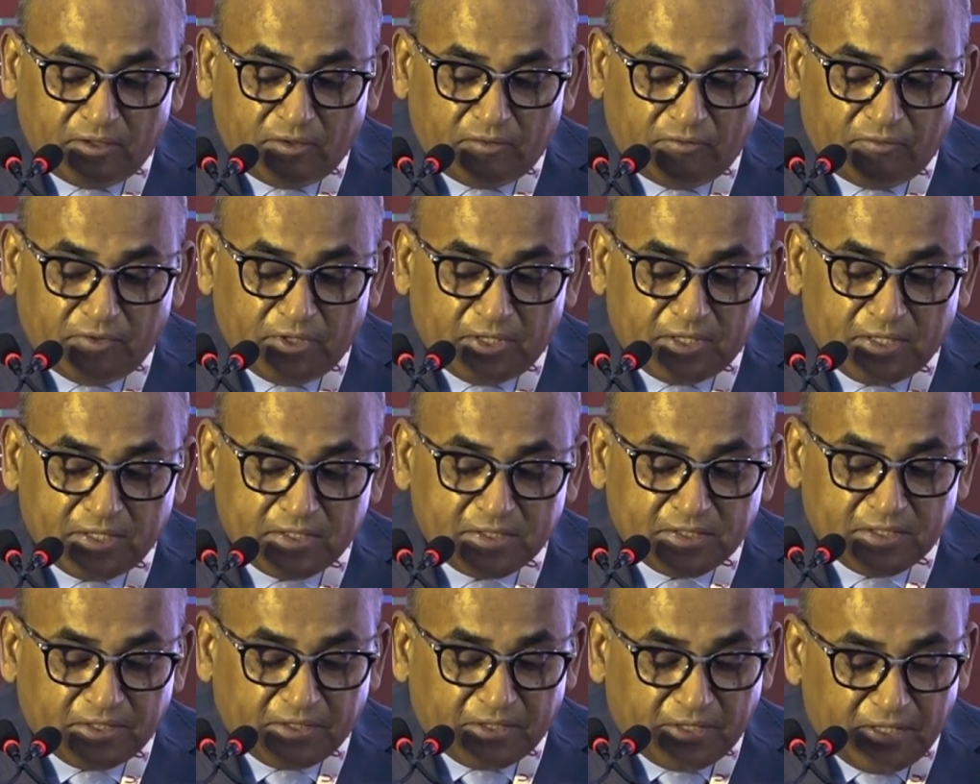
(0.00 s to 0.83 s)

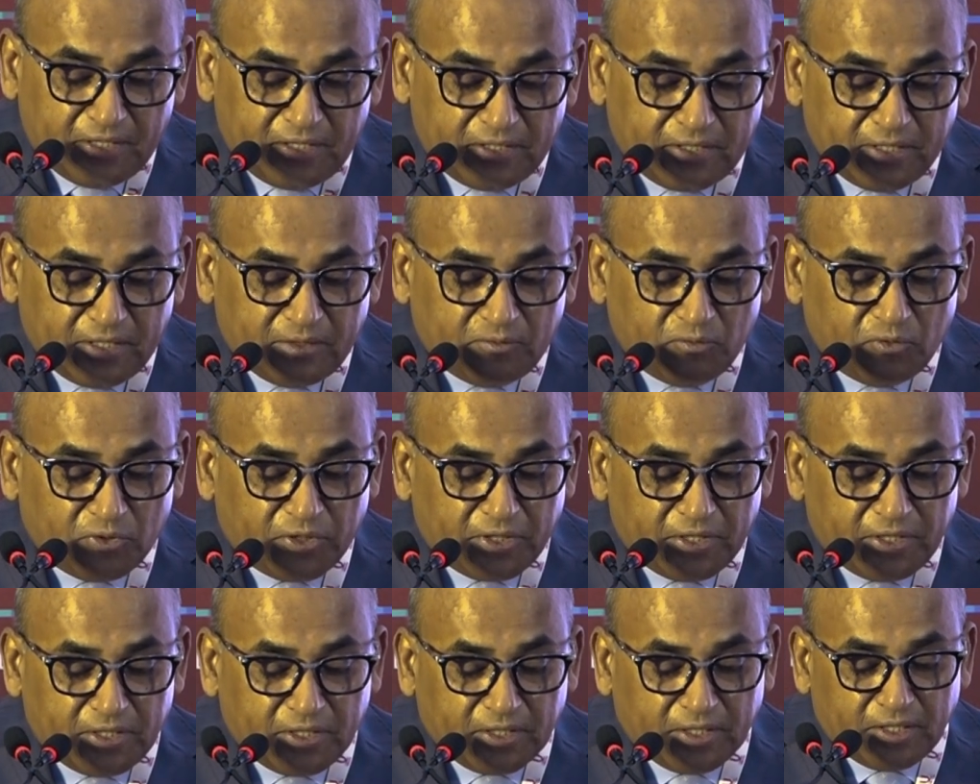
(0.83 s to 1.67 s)
whereas the great
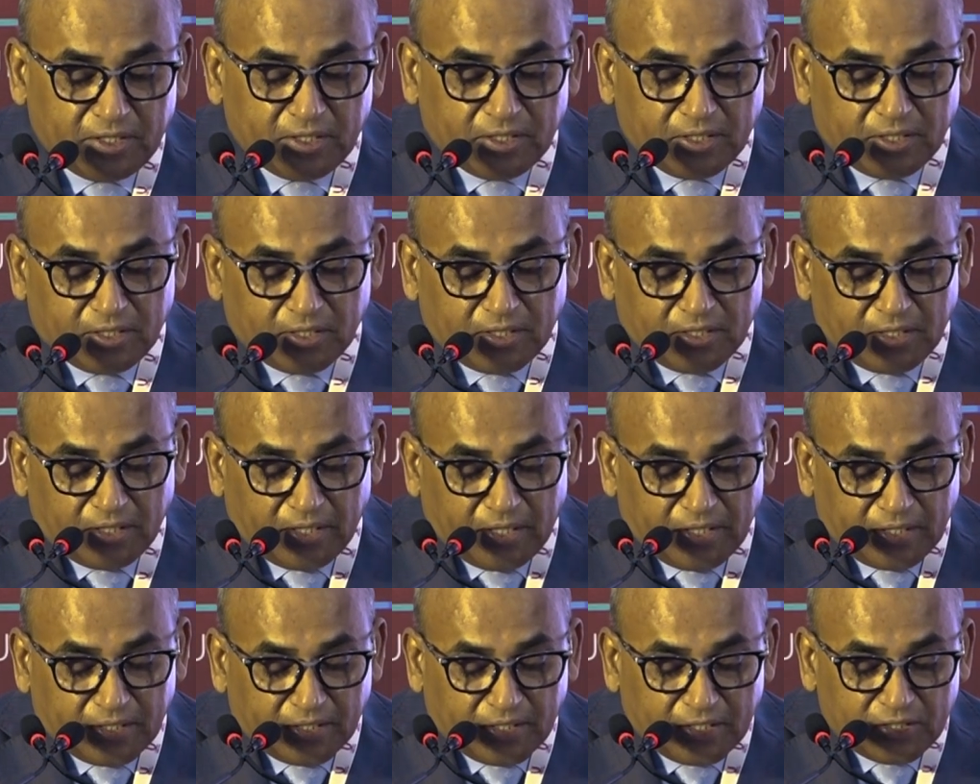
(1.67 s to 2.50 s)
advocate can
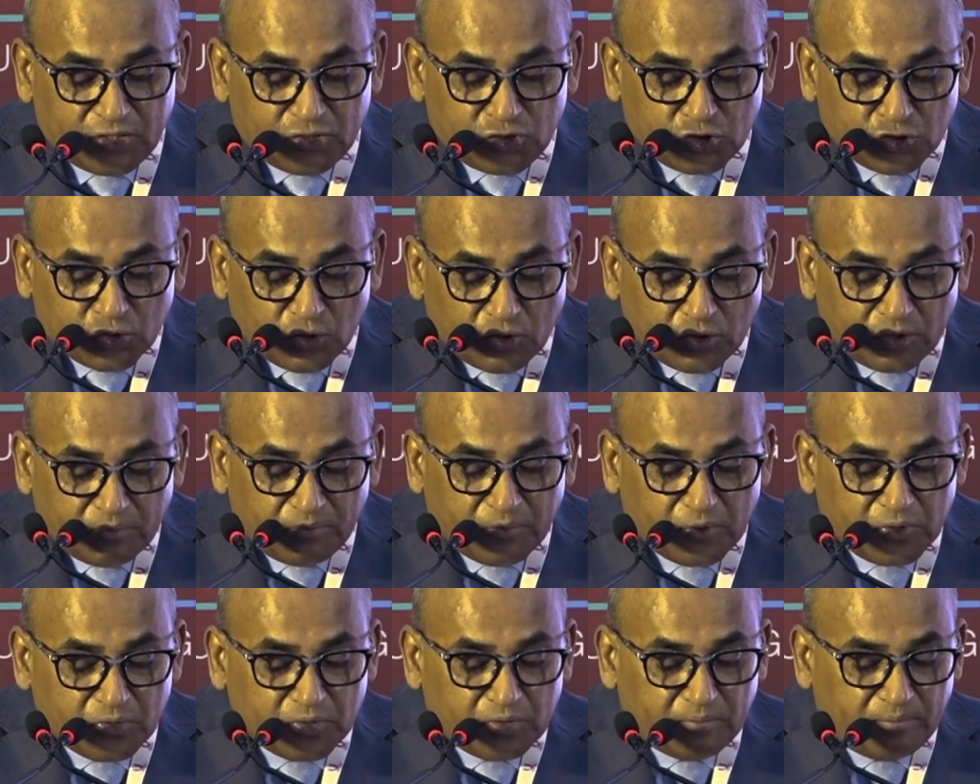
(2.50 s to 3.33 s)
conjure
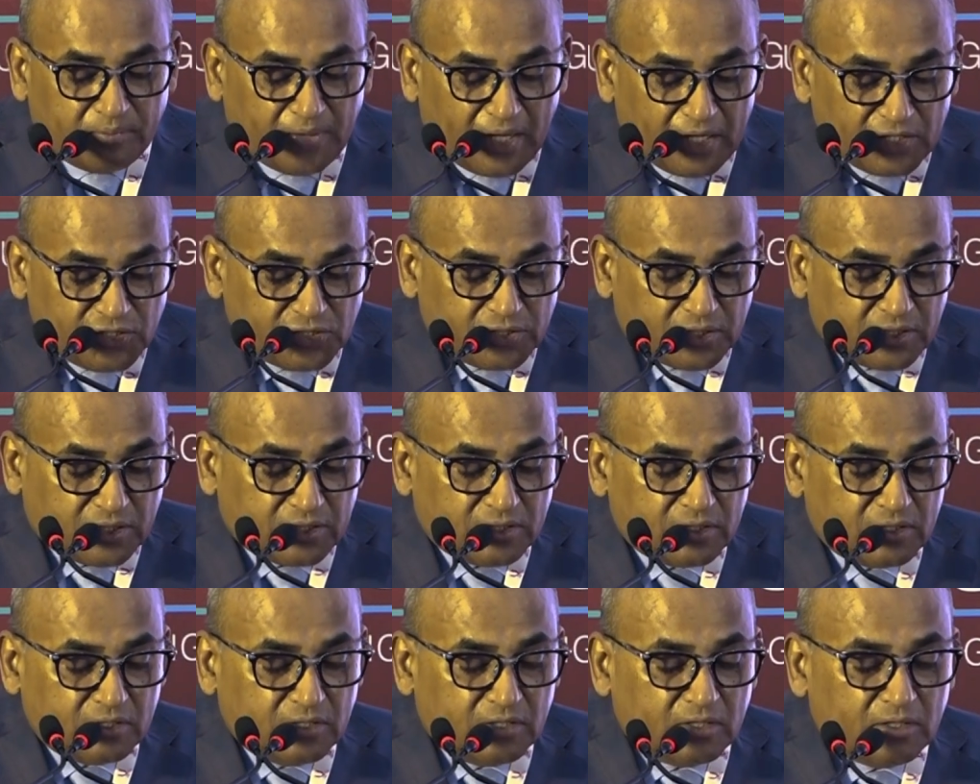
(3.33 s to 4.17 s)

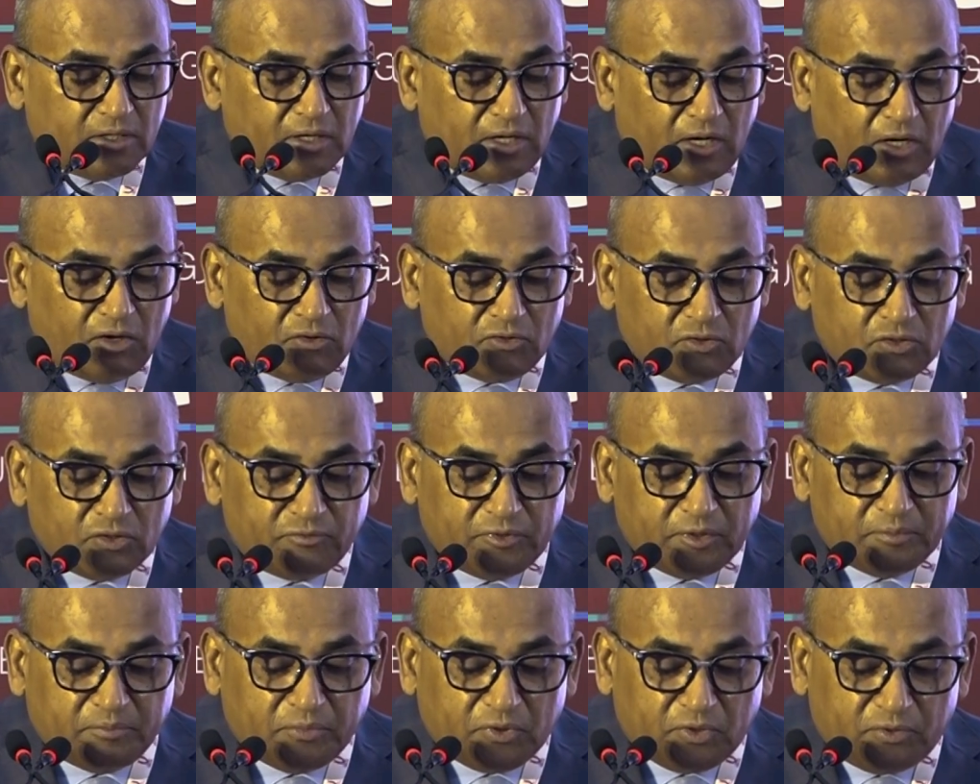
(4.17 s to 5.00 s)
magic out of
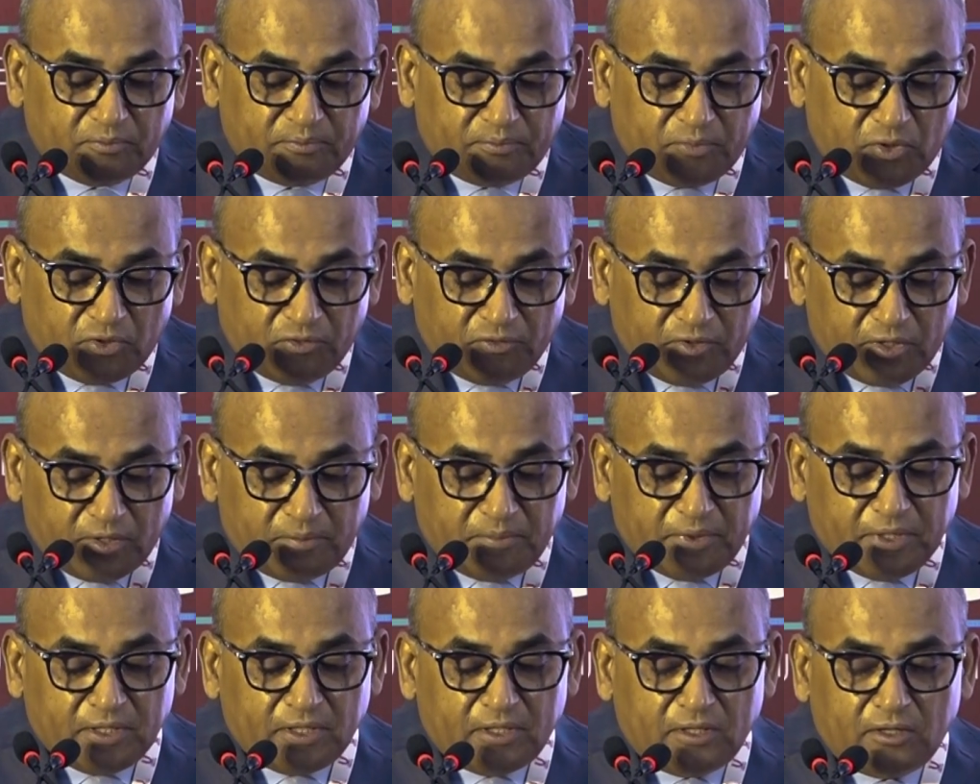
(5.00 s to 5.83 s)
the
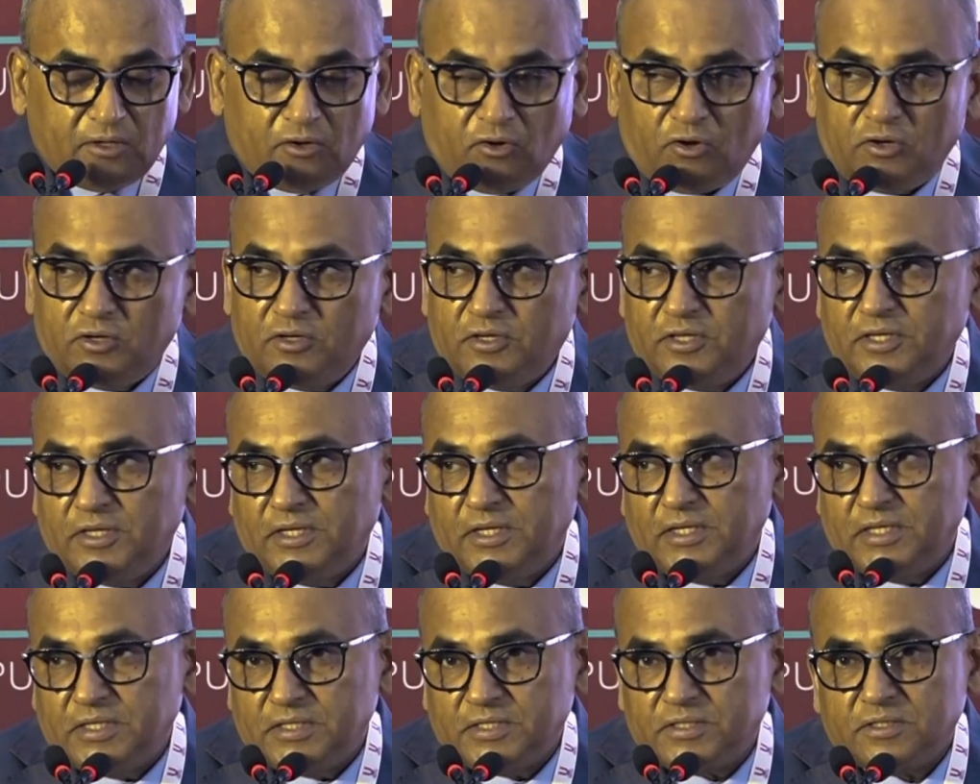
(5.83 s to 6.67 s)
proverbial laundry
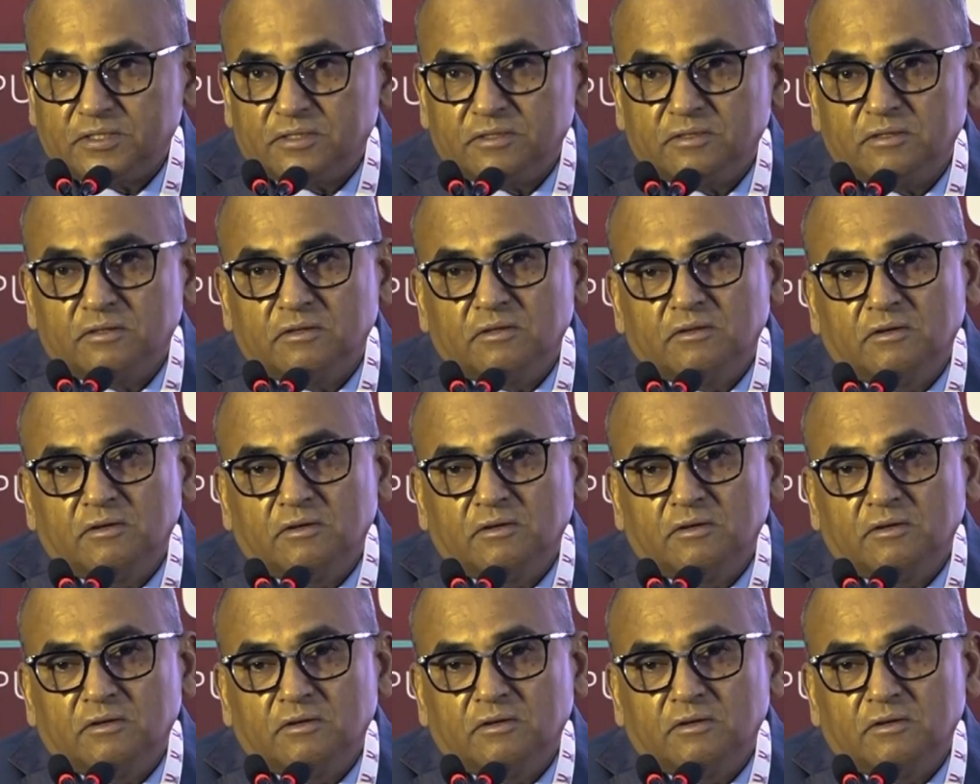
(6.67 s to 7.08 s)
list.